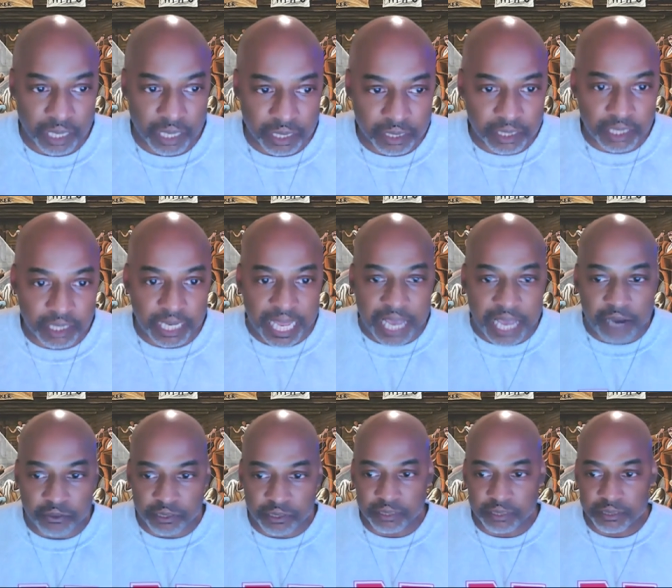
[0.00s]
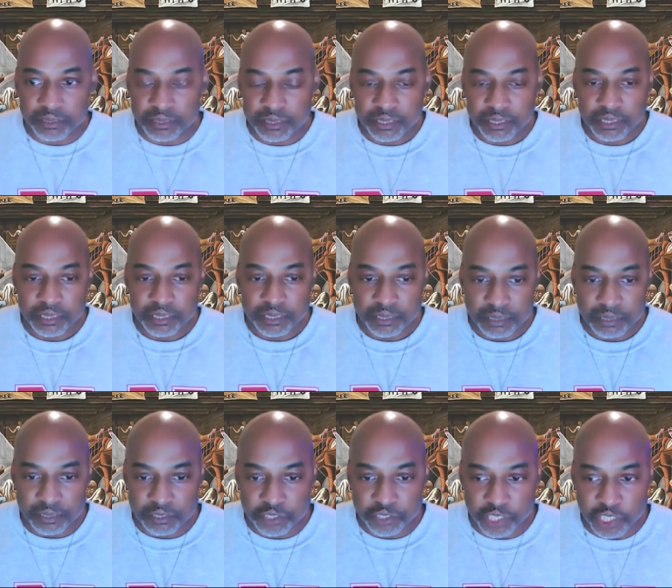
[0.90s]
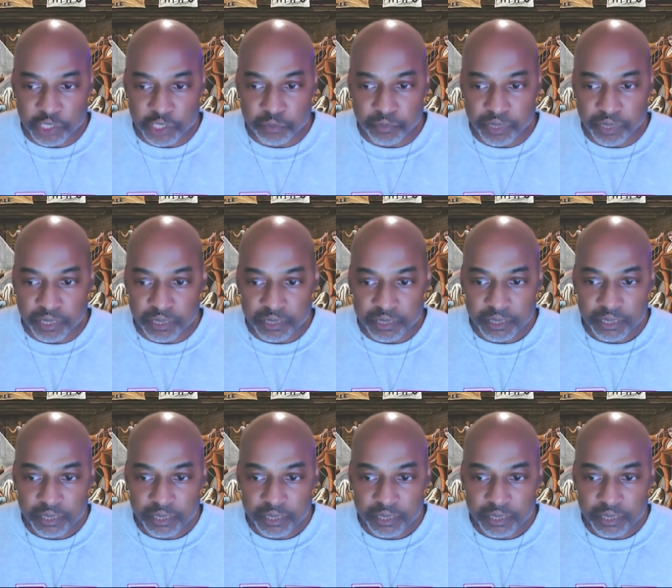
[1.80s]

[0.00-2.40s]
clouded the judgment